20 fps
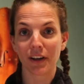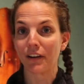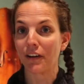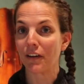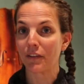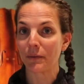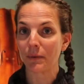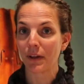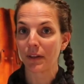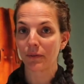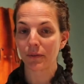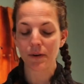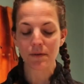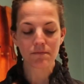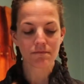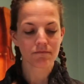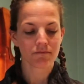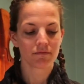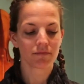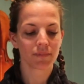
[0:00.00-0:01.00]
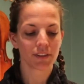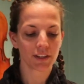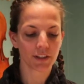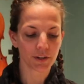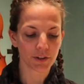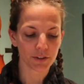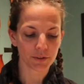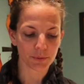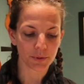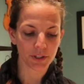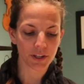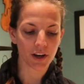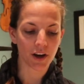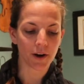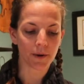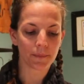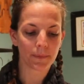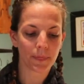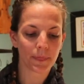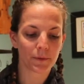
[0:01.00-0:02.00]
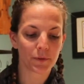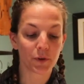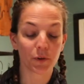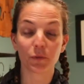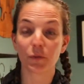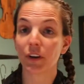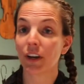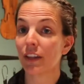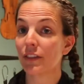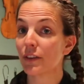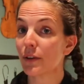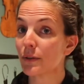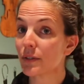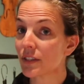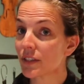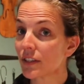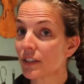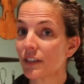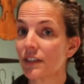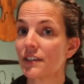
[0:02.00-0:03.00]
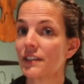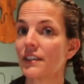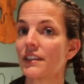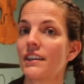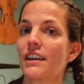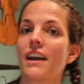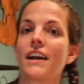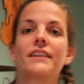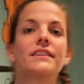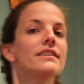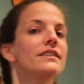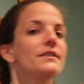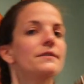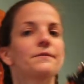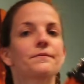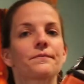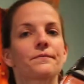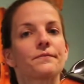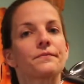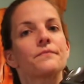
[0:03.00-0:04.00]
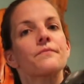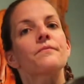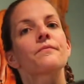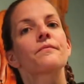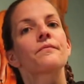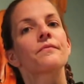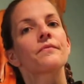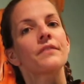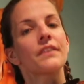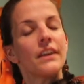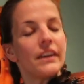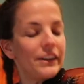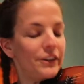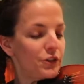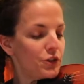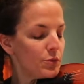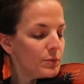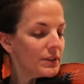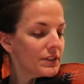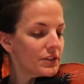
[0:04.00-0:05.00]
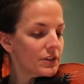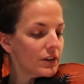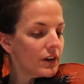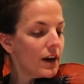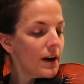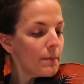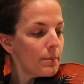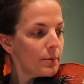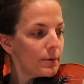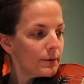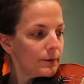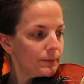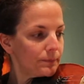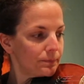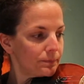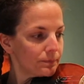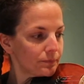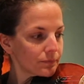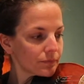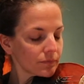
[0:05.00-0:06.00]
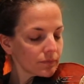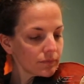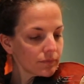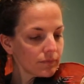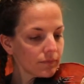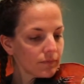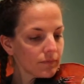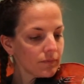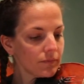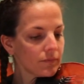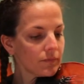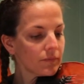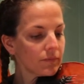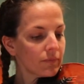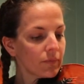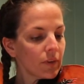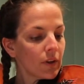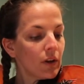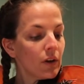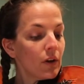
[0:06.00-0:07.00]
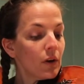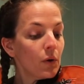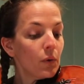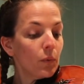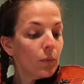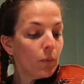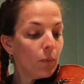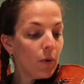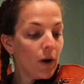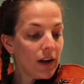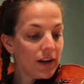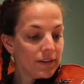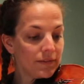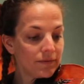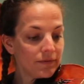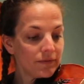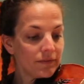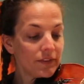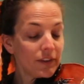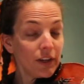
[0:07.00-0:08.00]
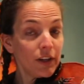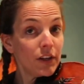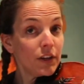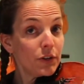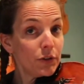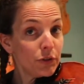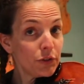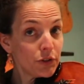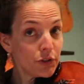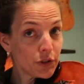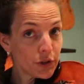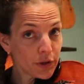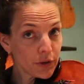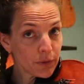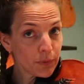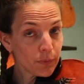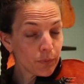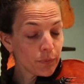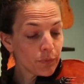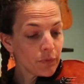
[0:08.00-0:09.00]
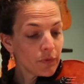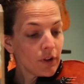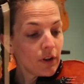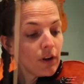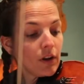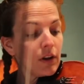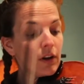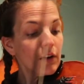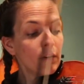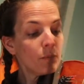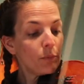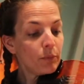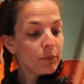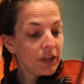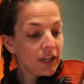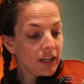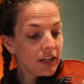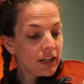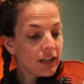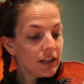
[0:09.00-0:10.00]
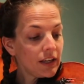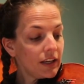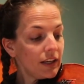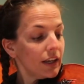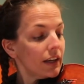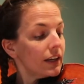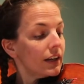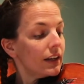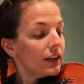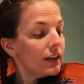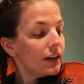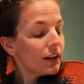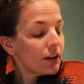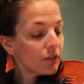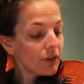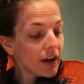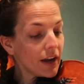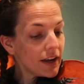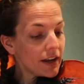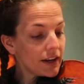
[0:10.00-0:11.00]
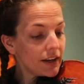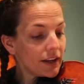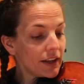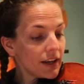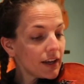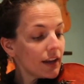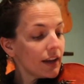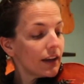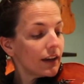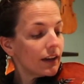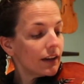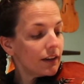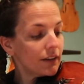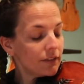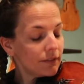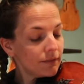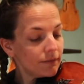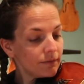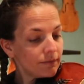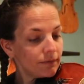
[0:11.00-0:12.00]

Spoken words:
it all the way through? Here we go. Don't forget those slurs at the end. Instruments are up. 1, 2, beginning, ready, and.